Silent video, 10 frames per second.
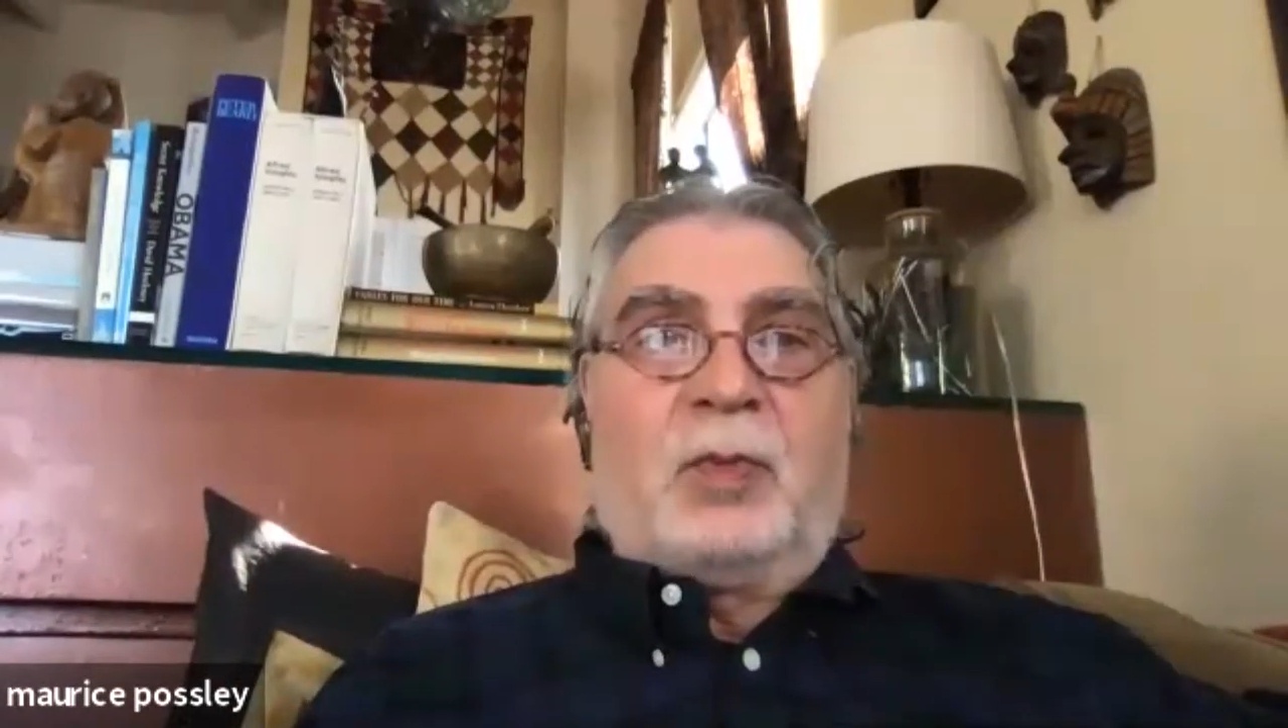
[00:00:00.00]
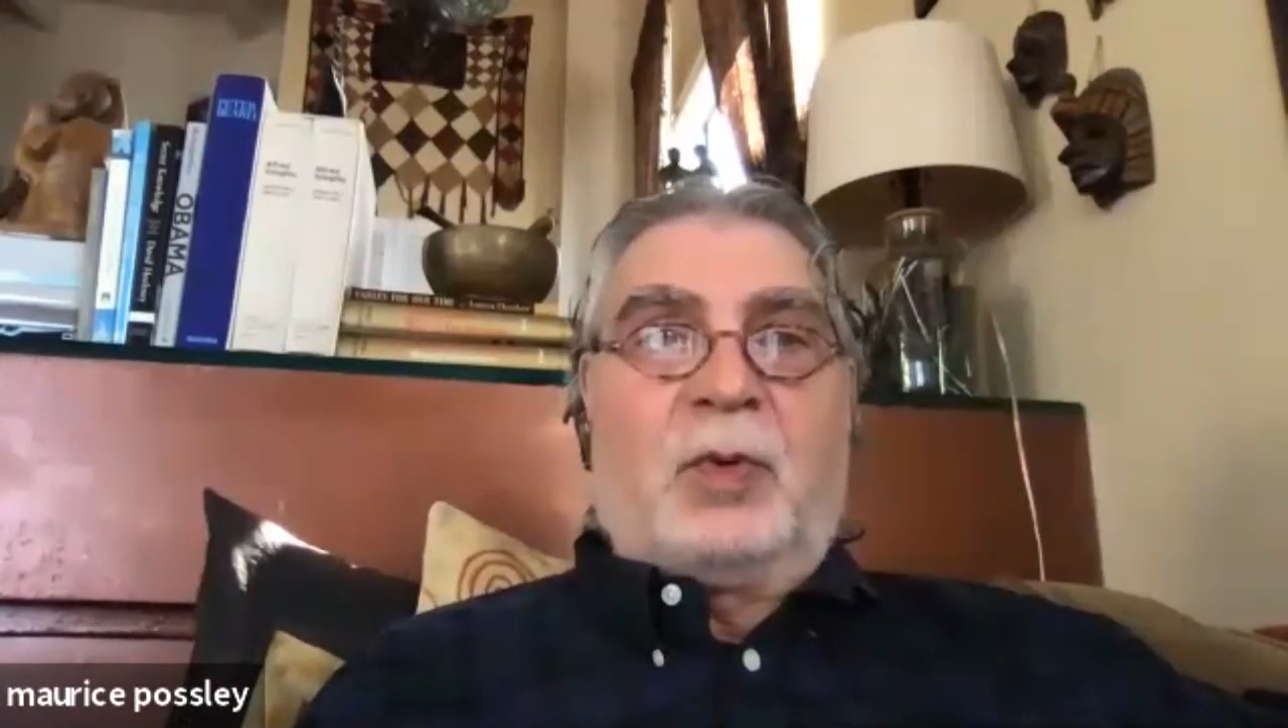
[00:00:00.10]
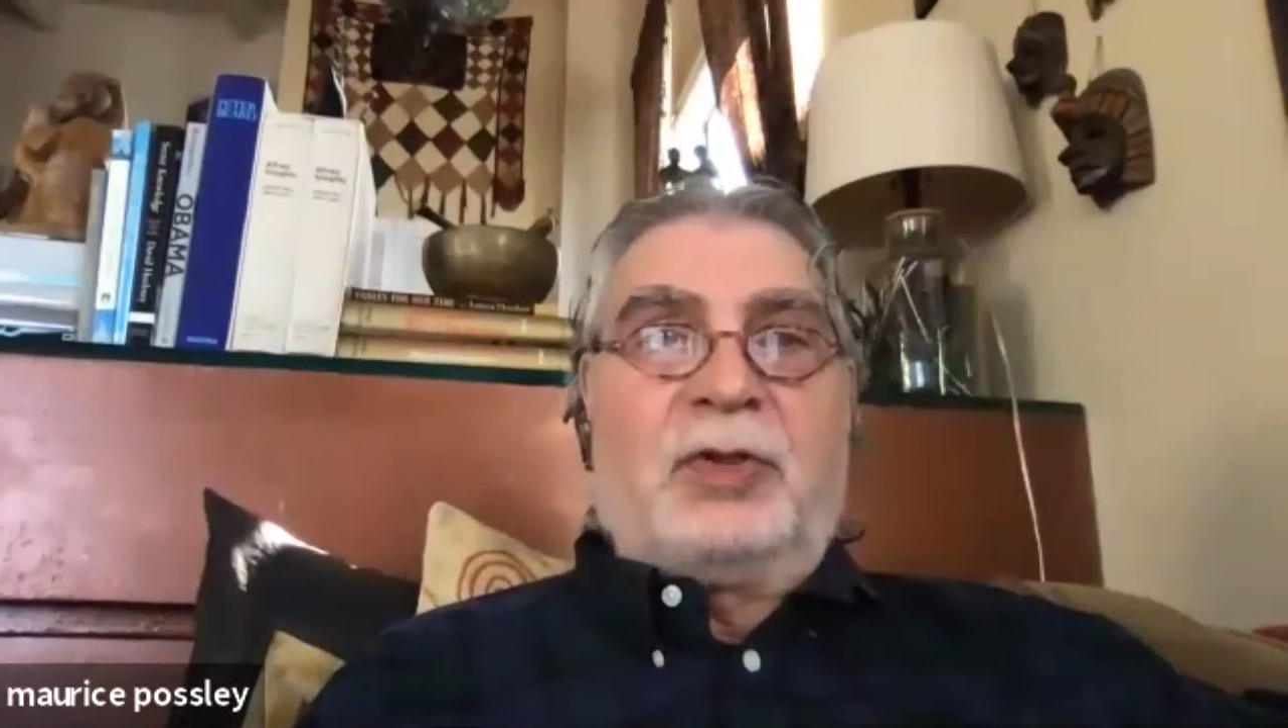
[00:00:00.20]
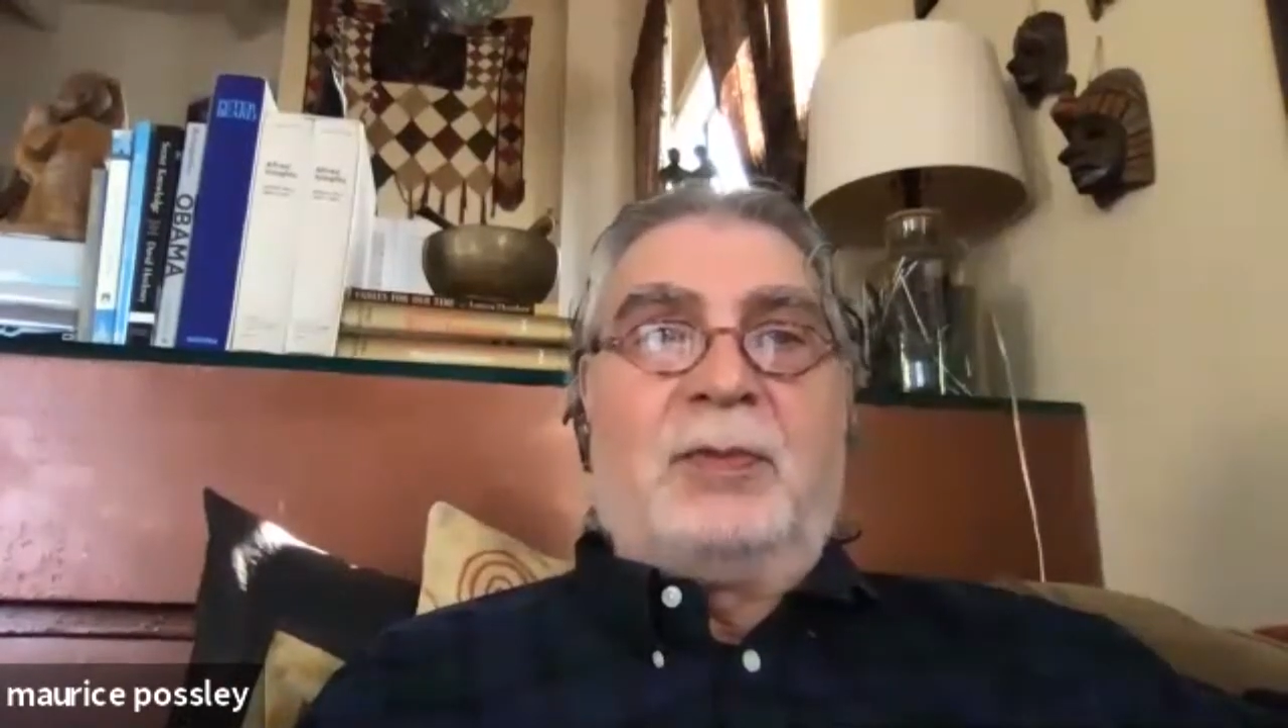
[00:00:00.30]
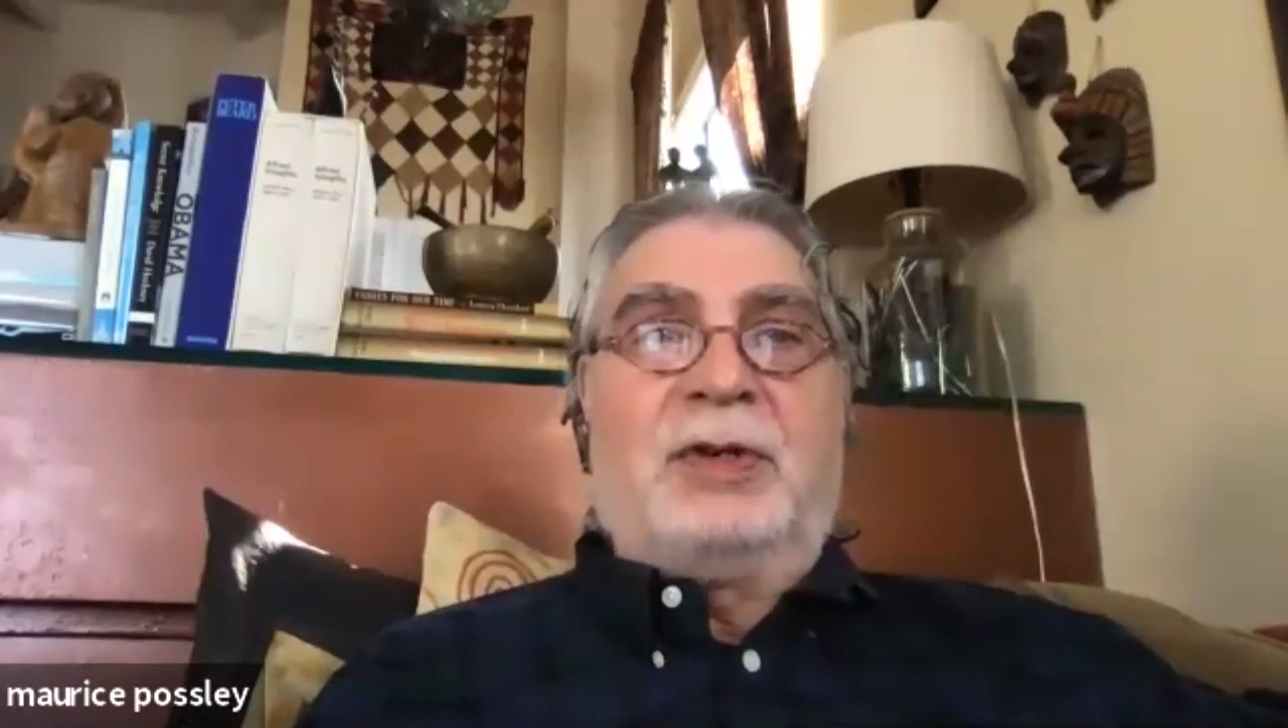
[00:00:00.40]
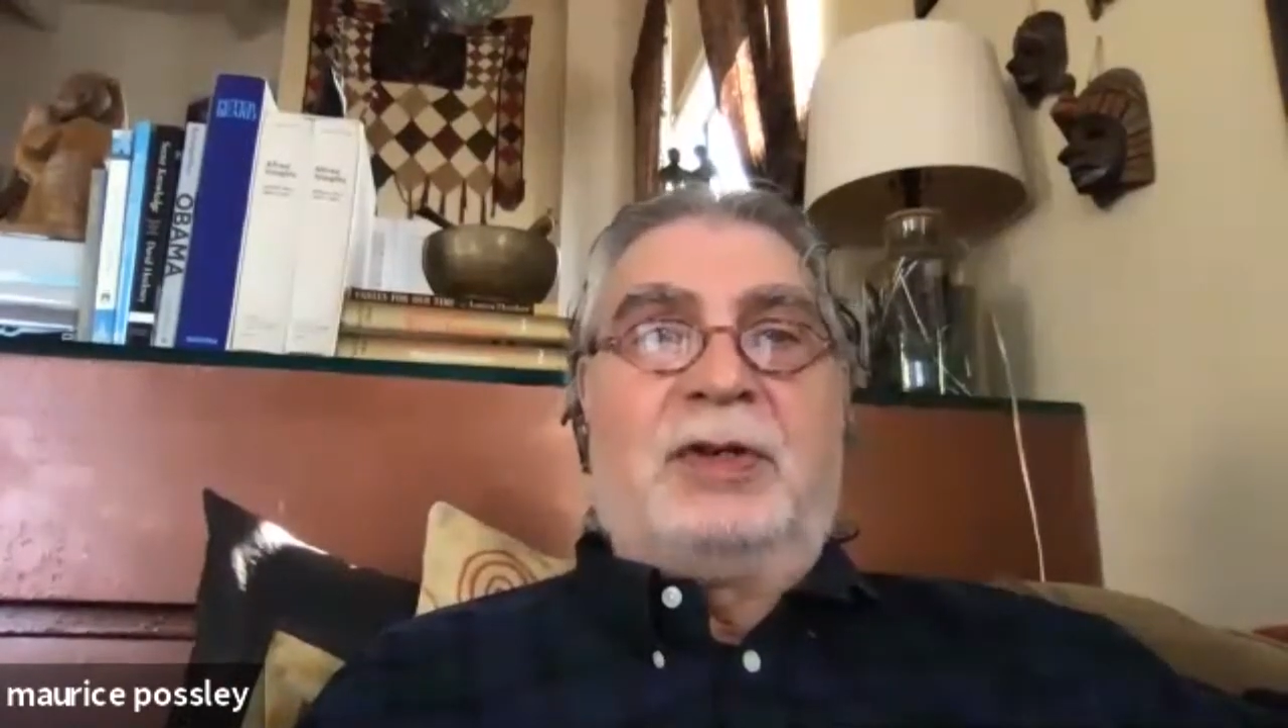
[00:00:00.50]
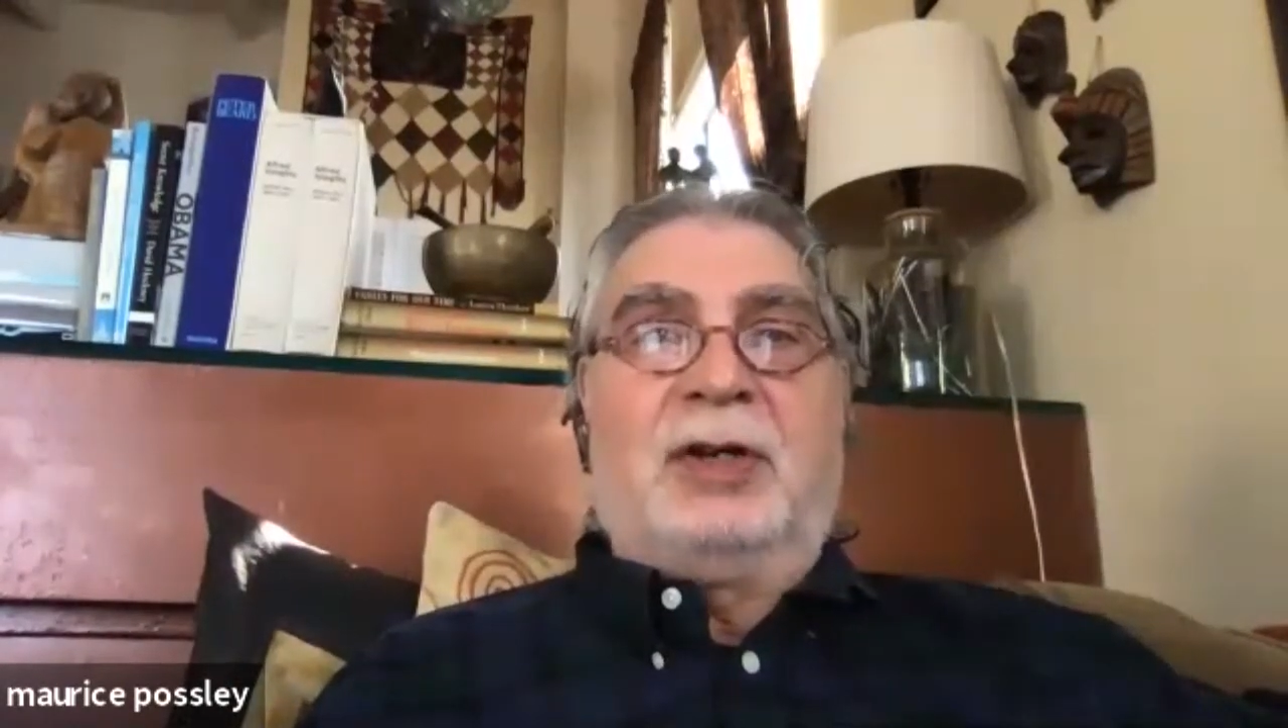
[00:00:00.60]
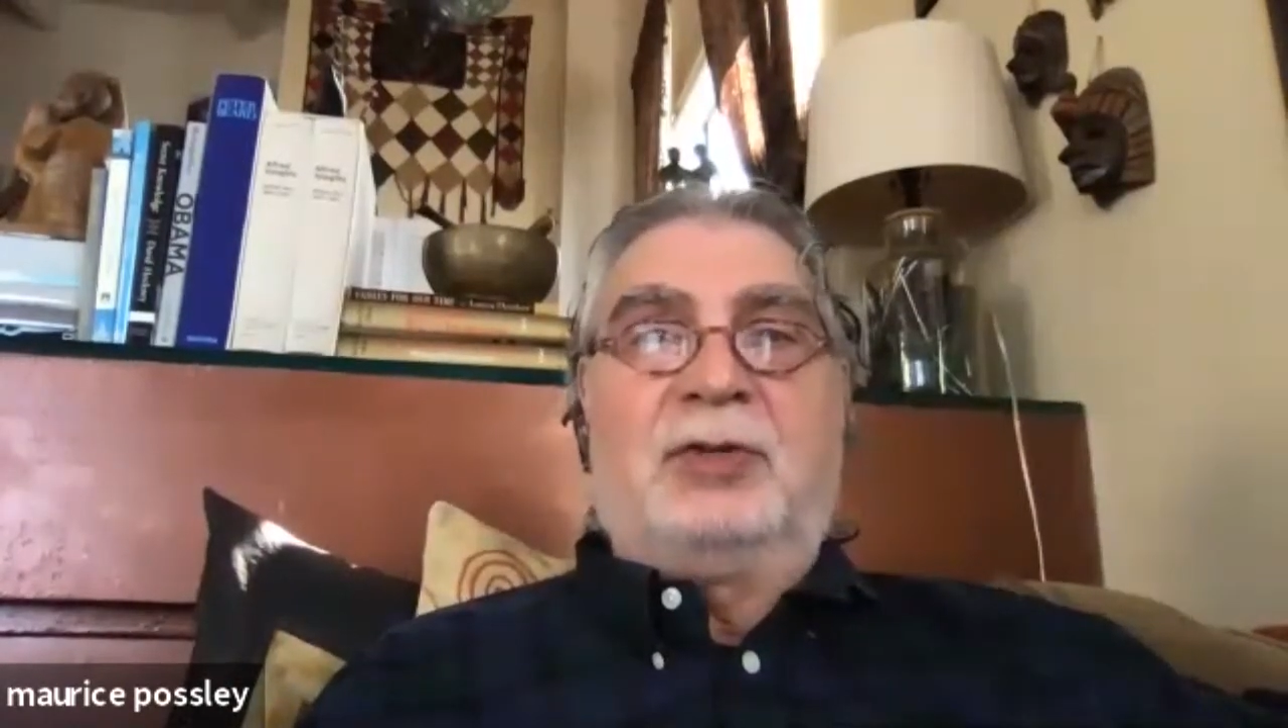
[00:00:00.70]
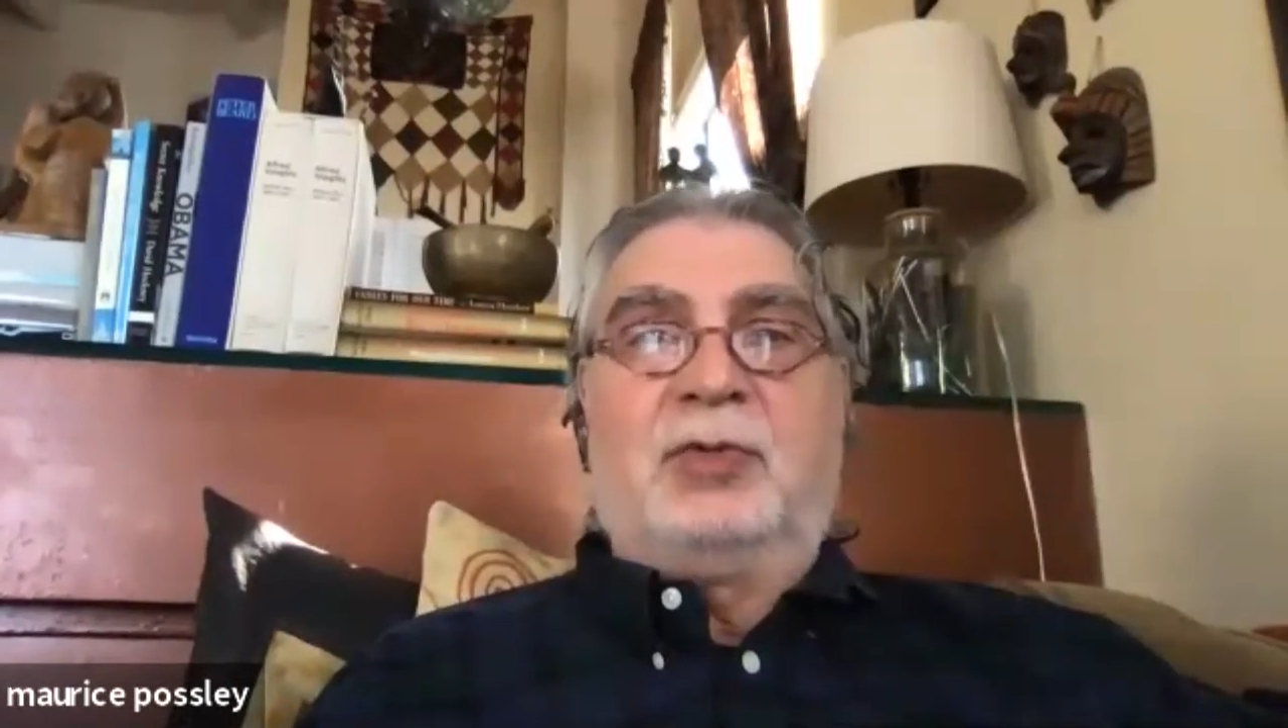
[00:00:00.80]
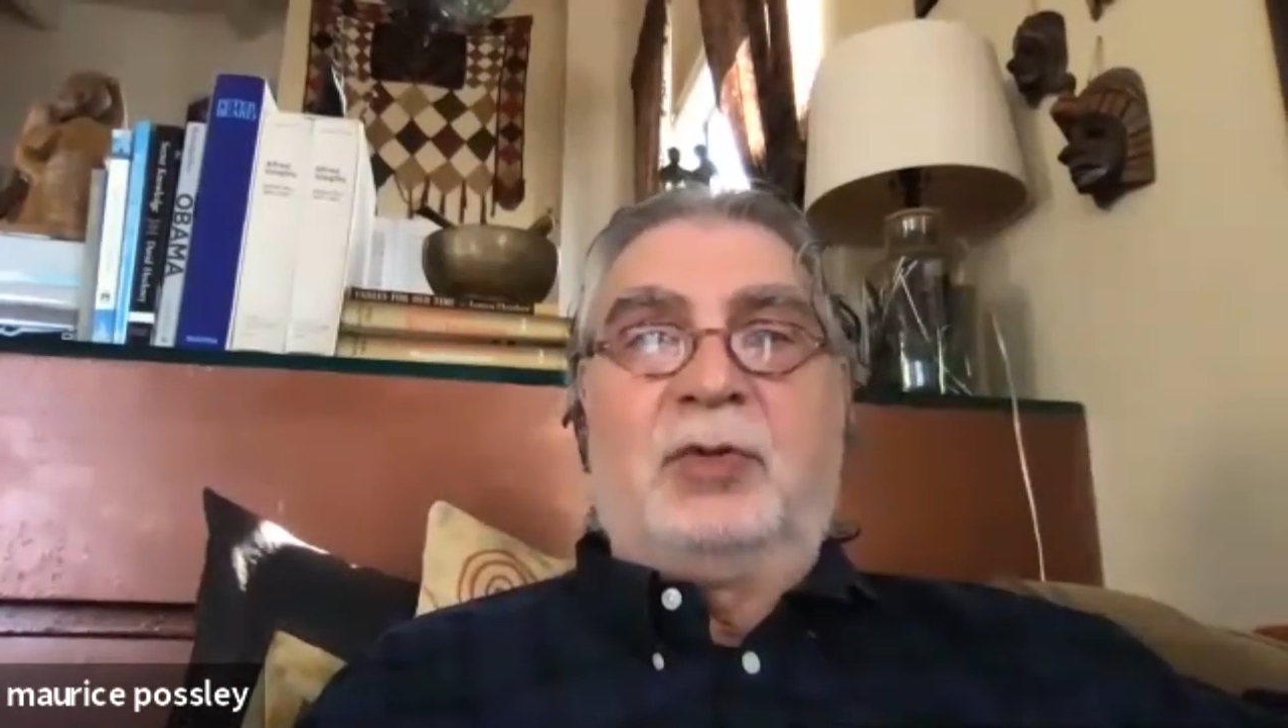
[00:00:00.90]
put them in
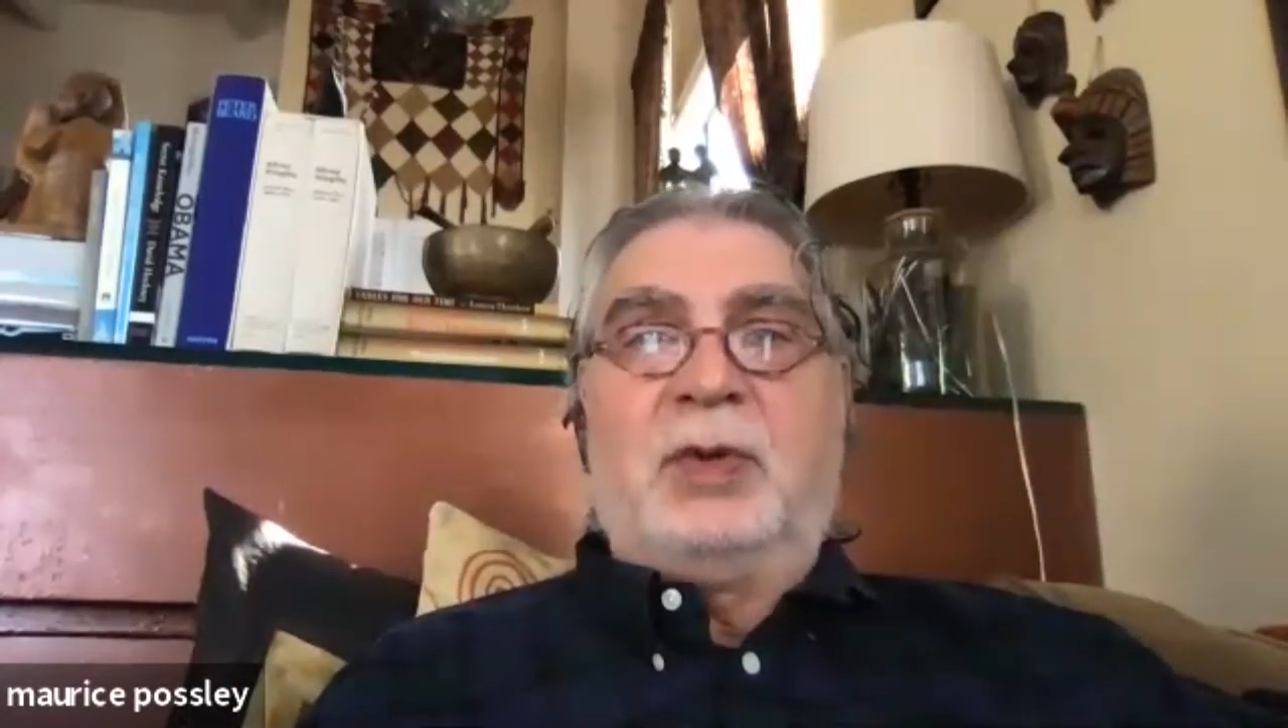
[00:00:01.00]
touch with